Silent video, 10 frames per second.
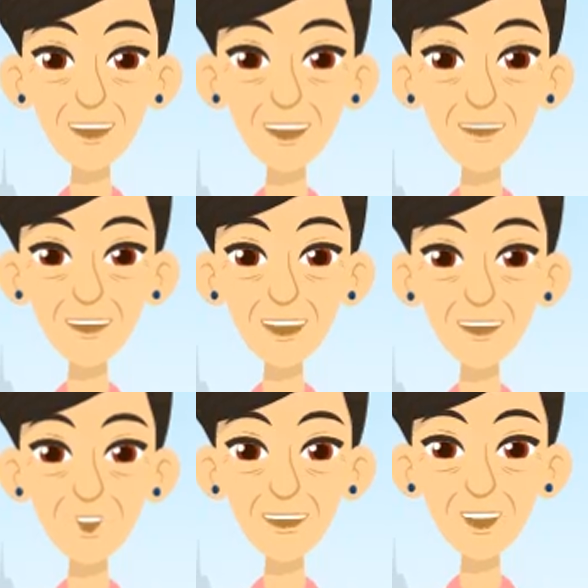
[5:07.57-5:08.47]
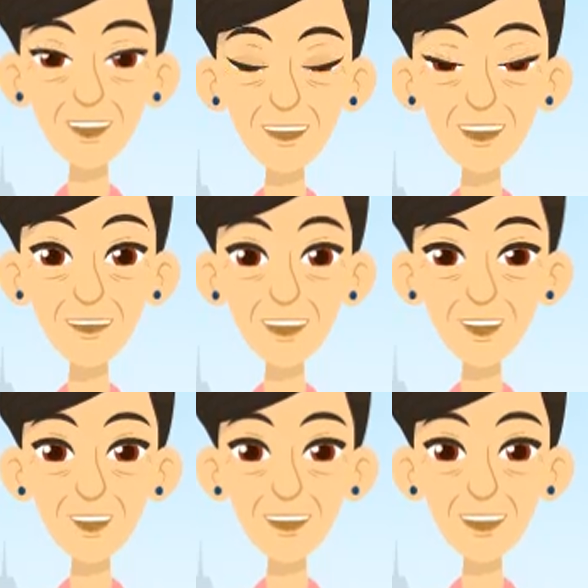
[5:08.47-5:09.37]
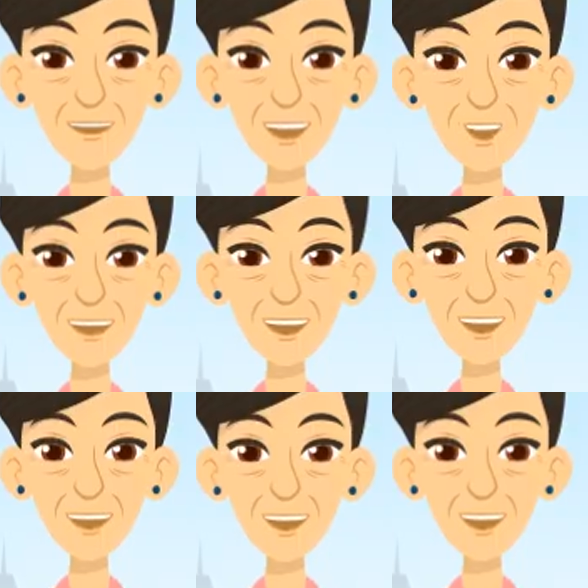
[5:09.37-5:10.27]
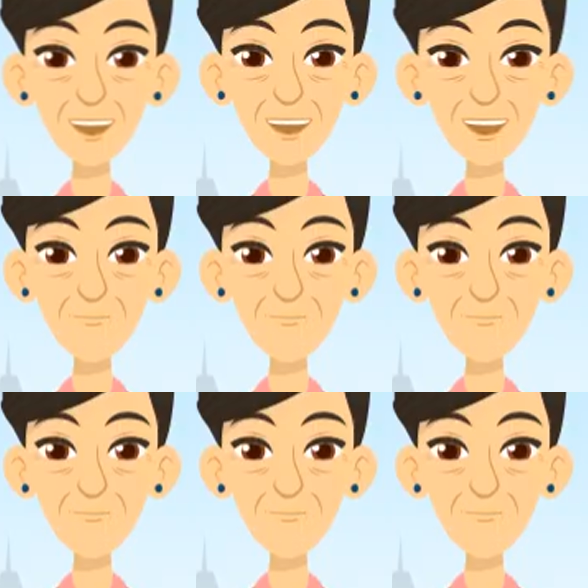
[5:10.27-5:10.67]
armed conflicts to both the Congress and the President.